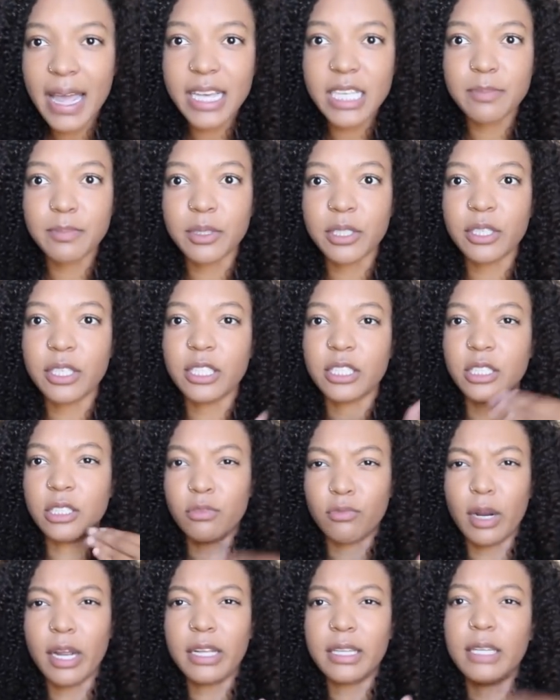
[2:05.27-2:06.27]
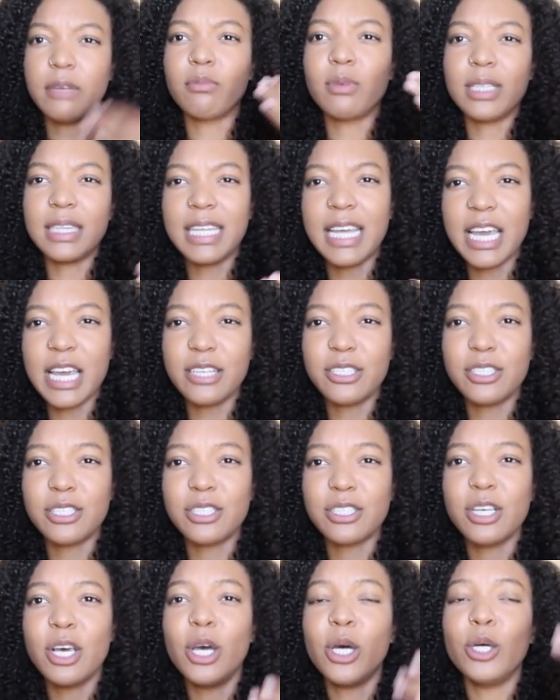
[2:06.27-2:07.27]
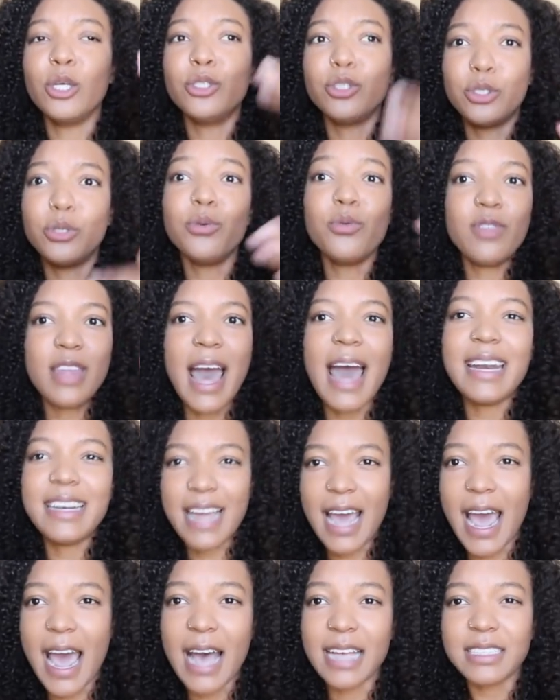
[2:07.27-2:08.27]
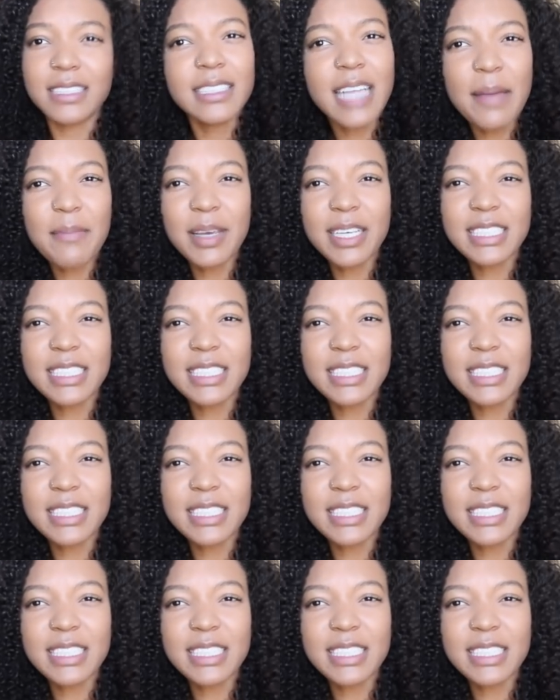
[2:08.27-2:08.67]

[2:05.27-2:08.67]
experience directly relates to that task. Does that make